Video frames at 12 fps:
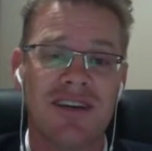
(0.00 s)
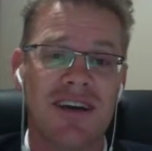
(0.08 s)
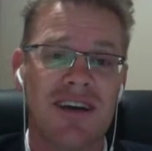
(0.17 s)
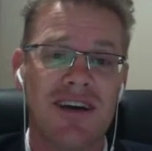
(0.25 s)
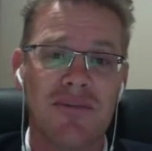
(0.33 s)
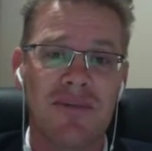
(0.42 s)

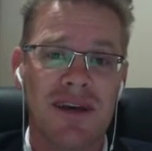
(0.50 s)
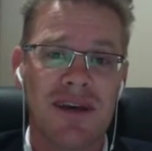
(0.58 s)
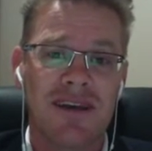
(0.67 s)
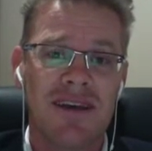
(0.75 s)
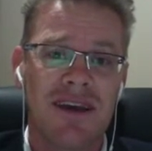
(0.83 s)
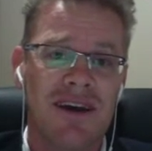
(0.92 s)

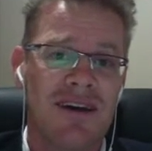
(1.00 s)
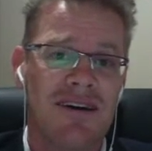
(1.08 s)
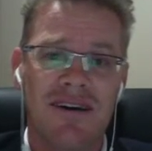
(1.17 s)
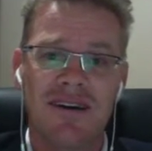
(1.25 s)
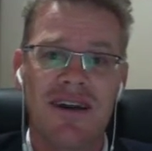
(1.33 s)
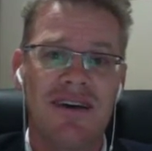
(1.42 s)

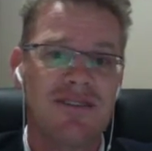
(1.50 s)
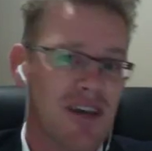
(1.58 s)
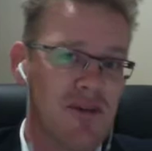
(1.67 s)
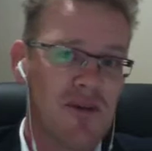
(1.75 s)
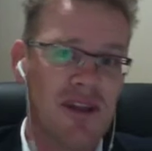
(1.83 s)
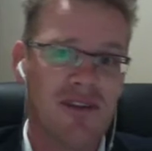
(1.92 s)
I know so
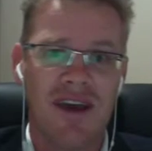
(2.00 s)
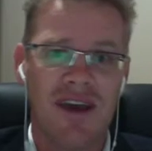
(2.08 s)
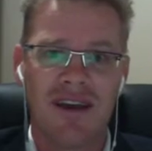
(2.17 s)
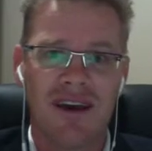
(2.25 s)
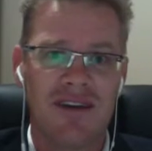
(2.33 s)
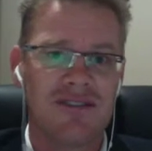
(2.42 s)
many of our
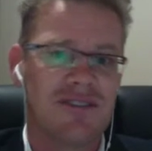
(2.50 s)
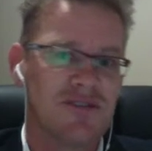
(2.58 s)
coaches,